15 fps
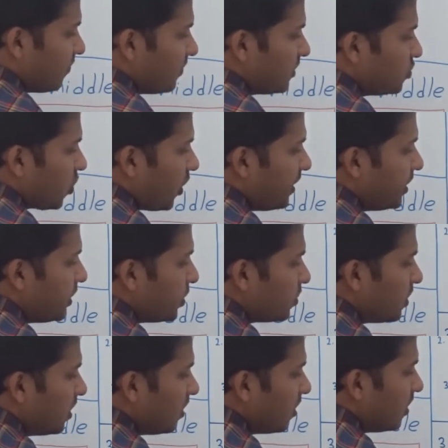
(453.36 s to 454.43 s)
we join to
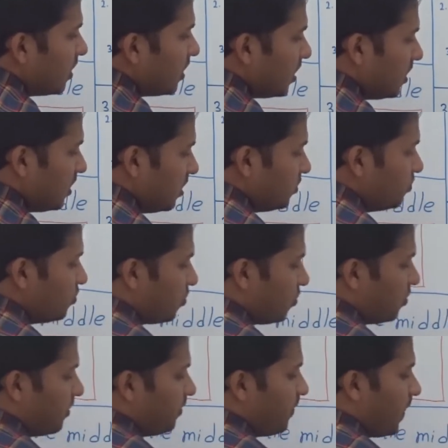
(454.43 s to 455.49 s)
the new
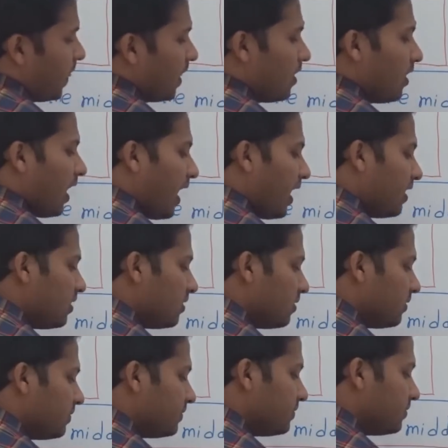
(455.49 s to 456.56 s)
node, and
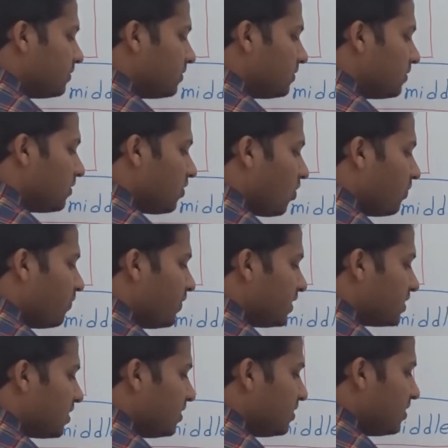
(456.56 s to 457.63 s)

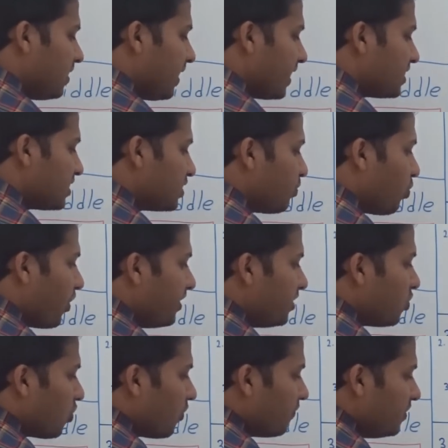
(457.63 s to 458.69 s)
obviously the next
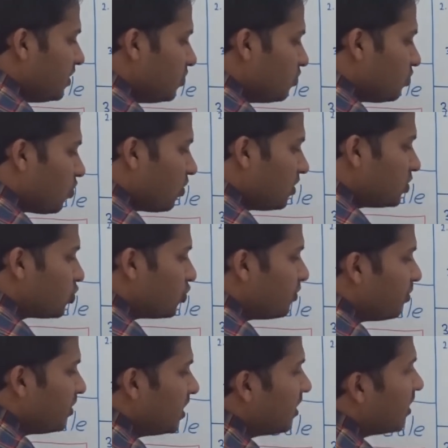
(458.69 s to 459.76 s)
pointer of new node
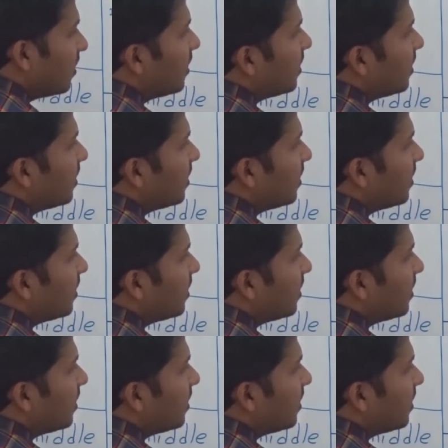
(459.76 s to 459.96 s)
should be